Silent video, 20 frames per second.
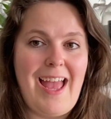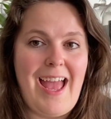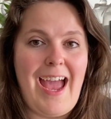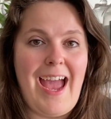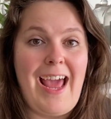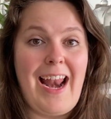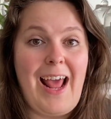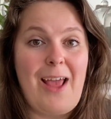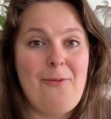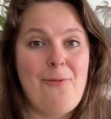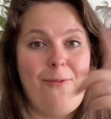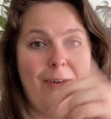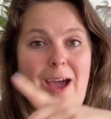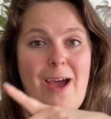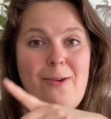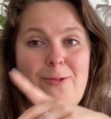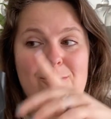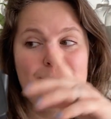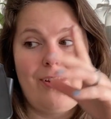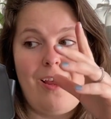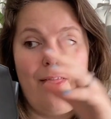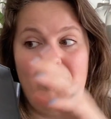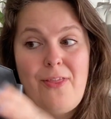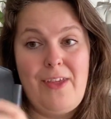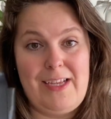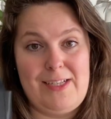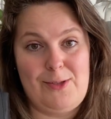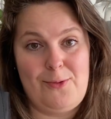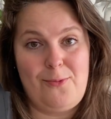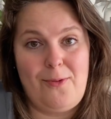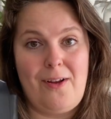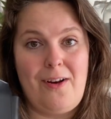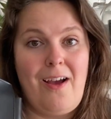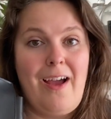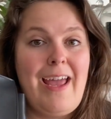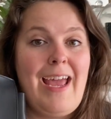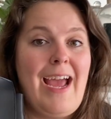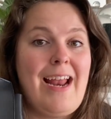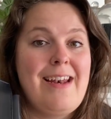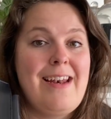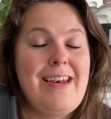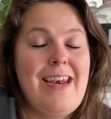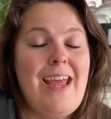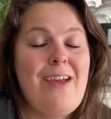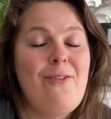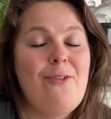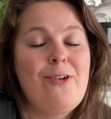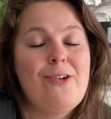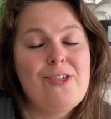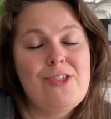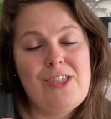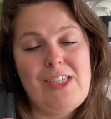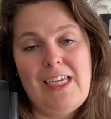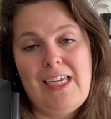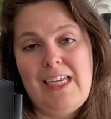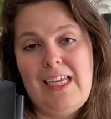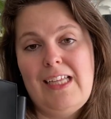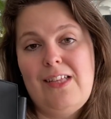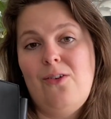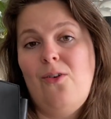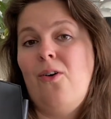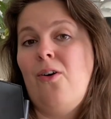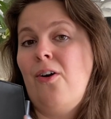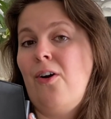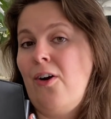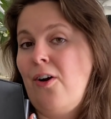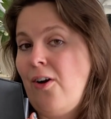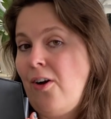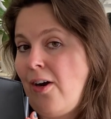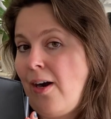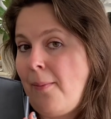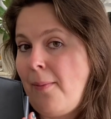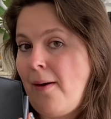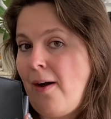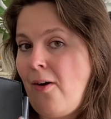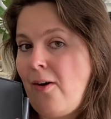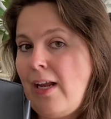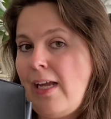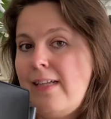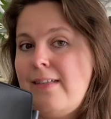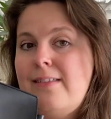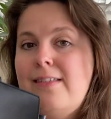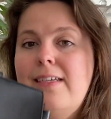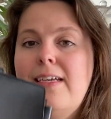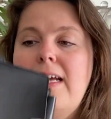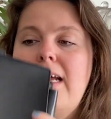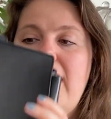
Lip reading: And I found this one. I had never seen it or heard about it.